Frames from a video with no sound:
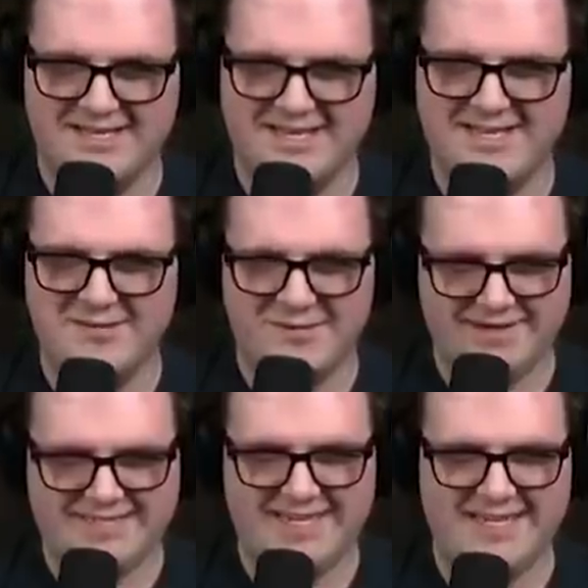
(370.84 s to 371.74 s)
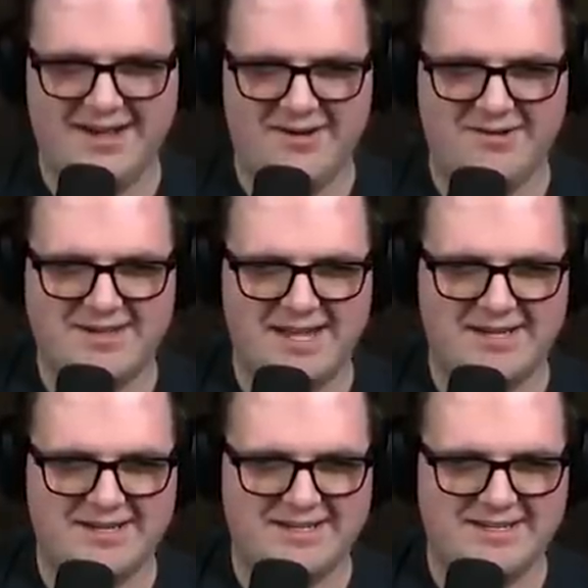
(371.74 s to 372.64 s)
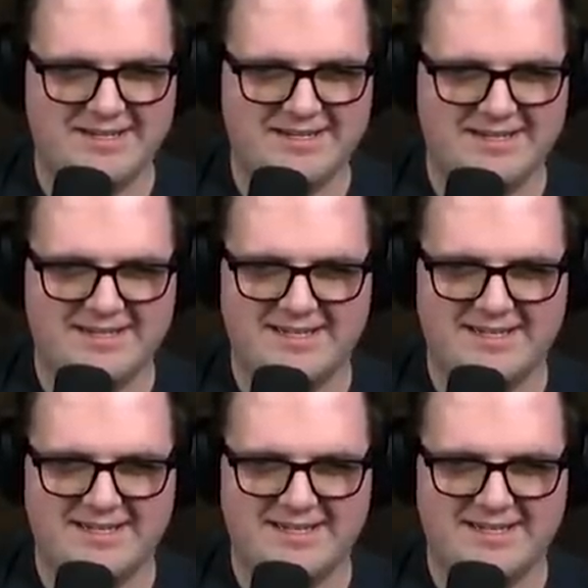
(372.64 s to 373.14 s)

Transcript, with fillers: you fix it? Oh, okay, good. Yeah. Hell,